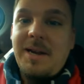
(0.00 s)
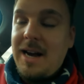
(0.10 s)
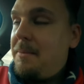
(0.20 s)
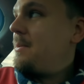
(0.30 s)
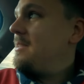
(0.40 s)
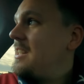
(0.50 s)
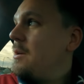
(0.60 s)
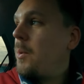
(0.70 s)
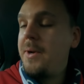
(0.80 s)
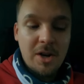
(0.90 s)
pick up and
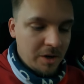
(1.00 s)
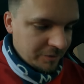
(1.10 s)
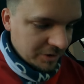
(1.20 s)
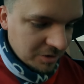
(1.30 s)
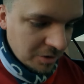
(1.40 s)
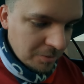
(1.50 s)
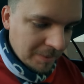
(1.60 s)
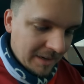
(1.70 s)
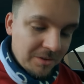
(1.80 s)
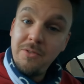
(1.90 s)
see what we got for two
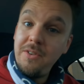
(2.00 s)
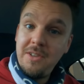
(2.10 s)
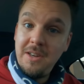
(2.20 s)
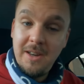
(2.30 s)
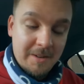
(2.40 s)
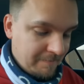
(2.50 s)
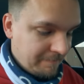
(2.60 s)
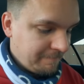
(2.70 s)
pounds fifty-nine.